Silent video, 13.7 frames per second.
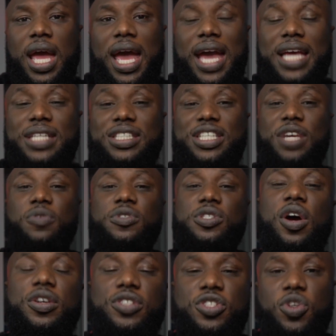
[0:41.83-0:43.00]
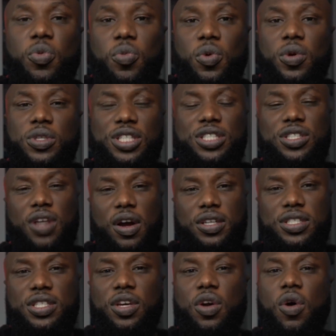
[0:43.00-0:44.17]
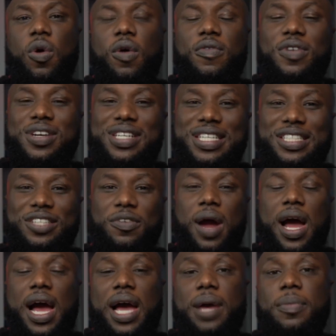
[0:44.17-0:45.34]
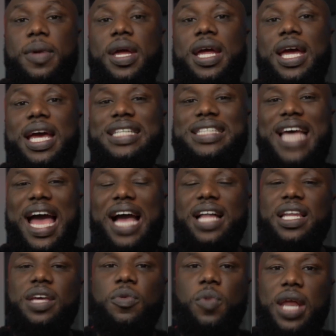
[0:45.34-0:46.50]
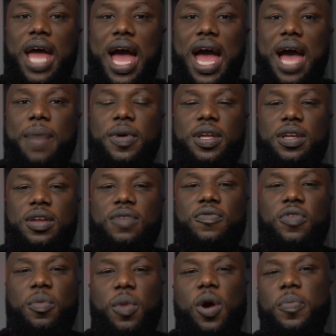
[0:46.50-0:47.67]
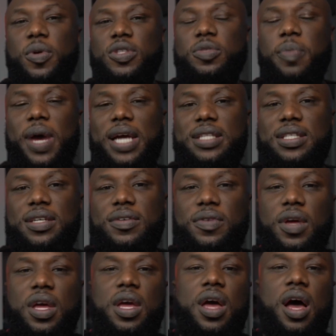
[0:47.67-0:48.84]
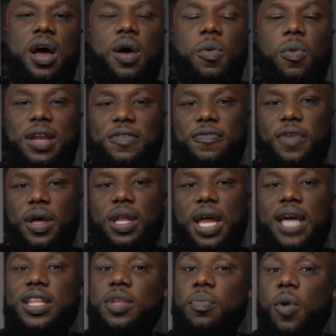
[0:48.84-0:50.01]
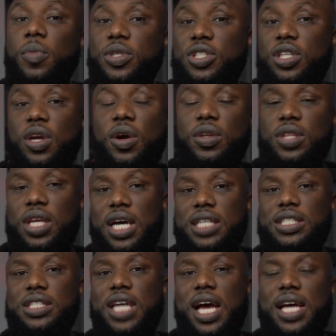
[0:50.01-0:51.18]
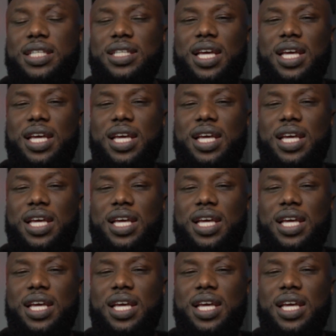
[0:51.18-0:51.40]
and she starts to go over and describe exactly what happened from her perspective on what it felt like the moment she heard the gunshots.